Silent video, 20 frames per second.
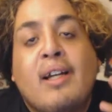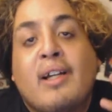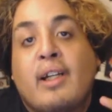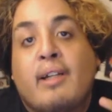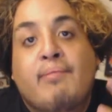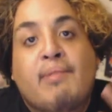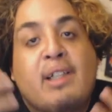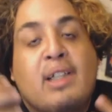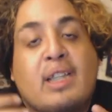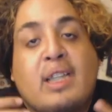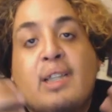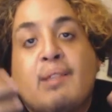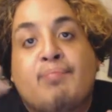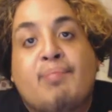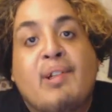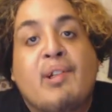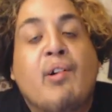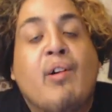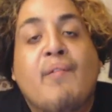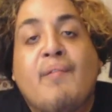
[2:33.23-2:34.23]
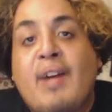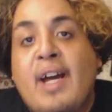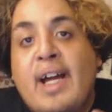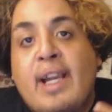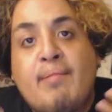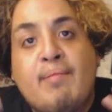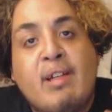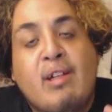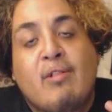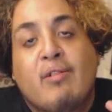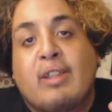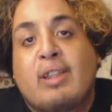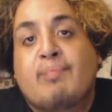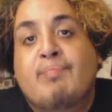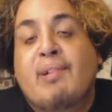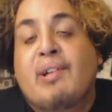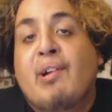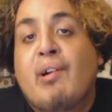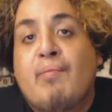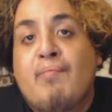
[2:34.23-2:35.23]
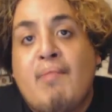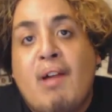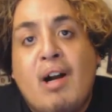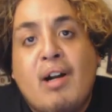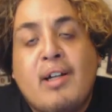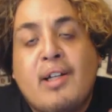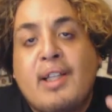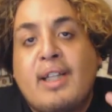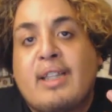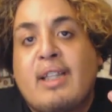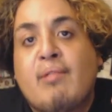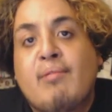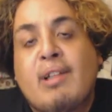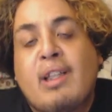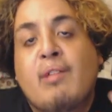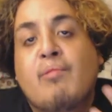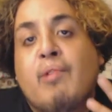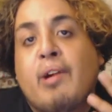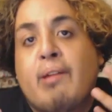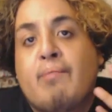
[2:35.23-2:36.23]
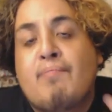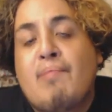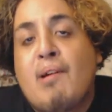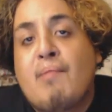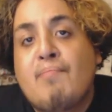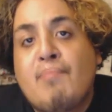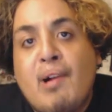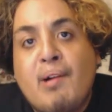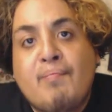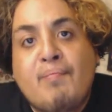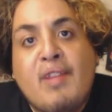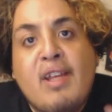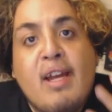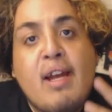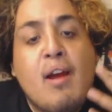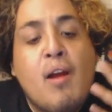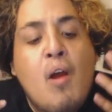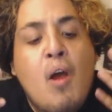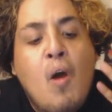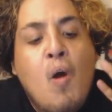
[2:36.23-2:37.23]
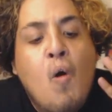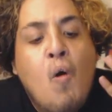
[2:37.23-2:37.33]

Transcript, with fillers: Could it be a spin-off anime or a spin-off manga that they really want to pump up there?